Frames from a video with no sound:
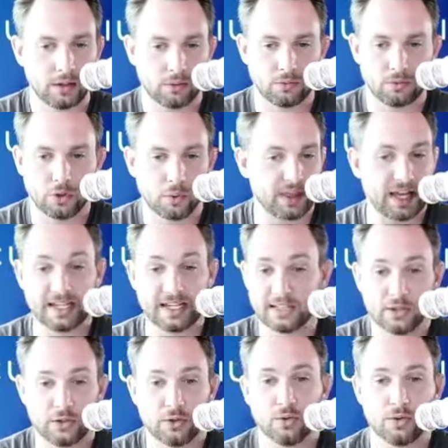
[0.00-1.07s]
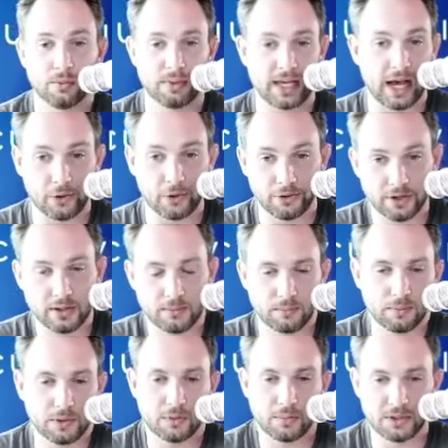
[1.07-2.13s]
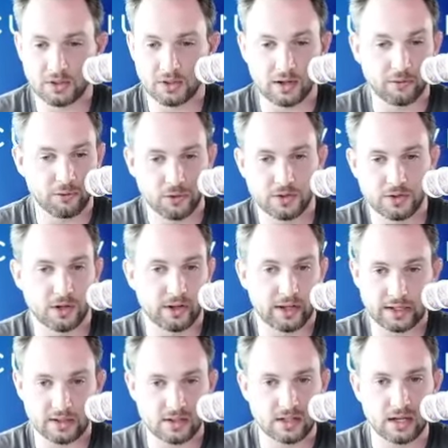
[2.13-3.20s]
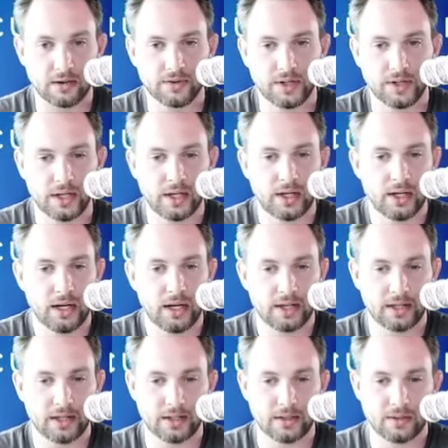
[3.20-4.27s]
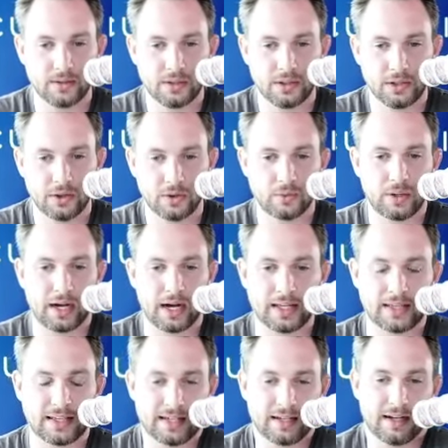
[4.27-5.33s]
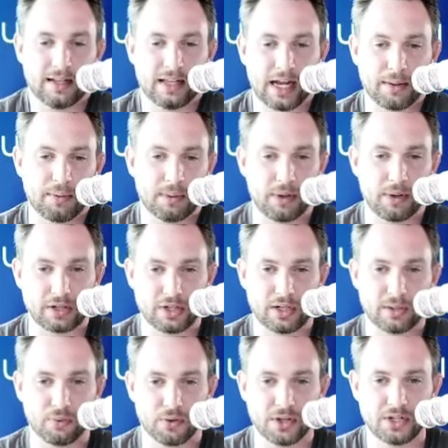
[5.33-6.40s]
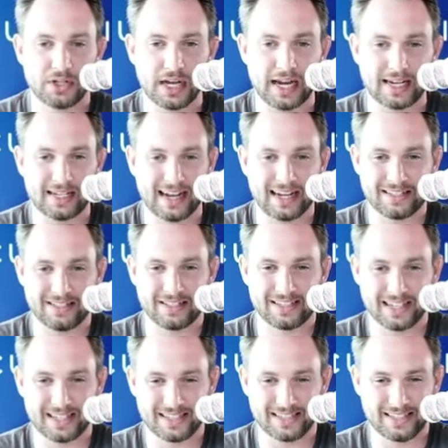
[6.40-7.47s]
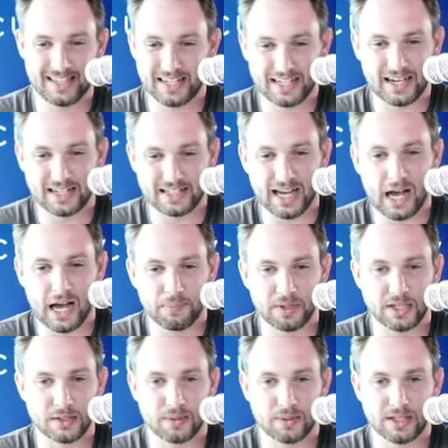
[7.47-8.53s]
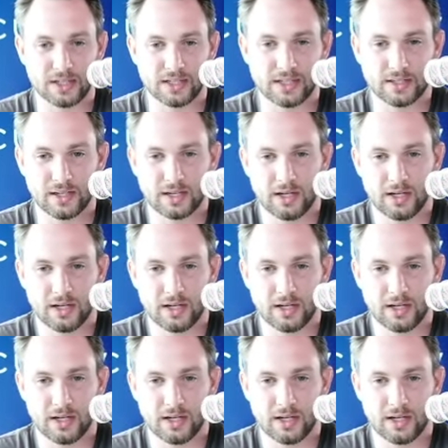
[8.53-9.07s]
do what they need to do to be healthy and put their mental health first and all that good stuff. And then, I think a lot of people actually appreciate not just like sitting on topics, because